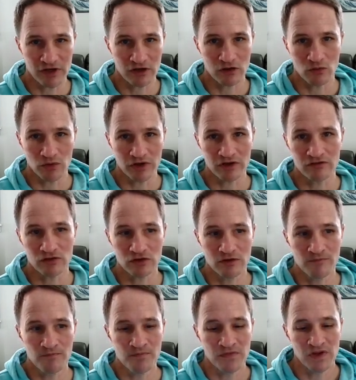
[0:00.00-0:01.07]
or whatever.
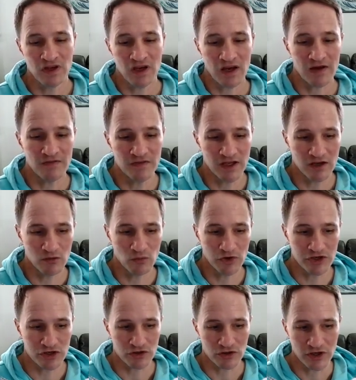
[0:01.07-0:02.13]
And then
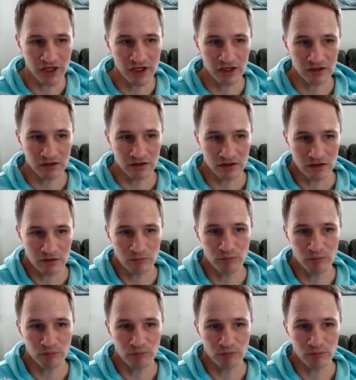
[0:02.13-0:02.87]
when you're in